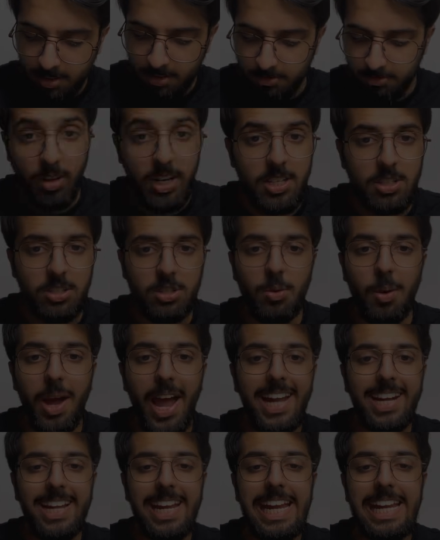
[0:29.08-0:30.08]
Right, so
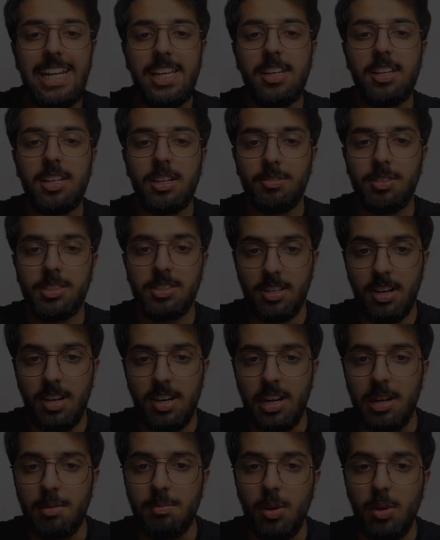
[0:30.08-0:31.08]
at any given
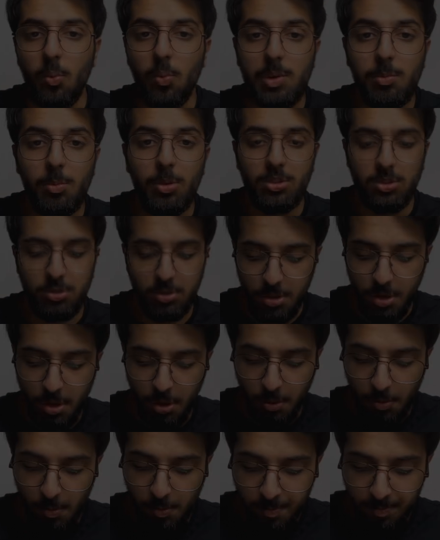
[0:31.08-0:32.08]
time, we want to
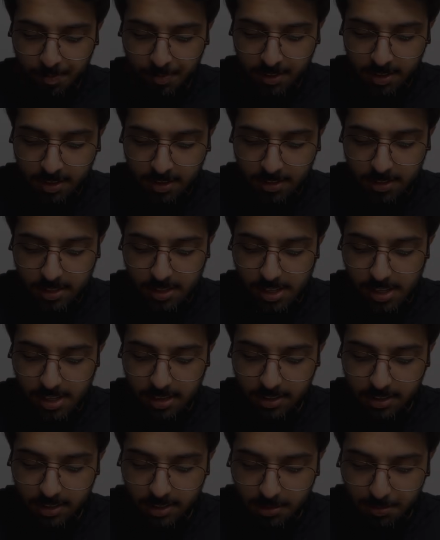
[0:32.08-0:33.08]
know the
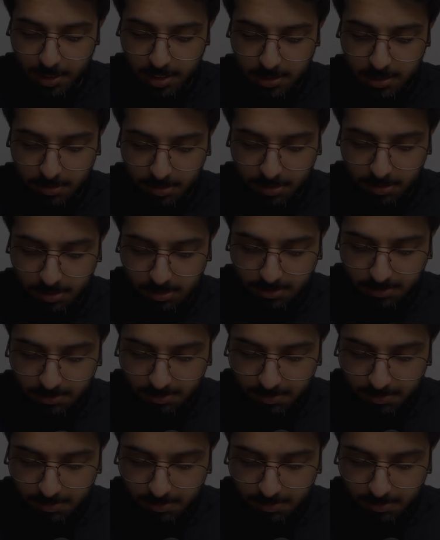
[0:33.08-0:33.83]
displacement,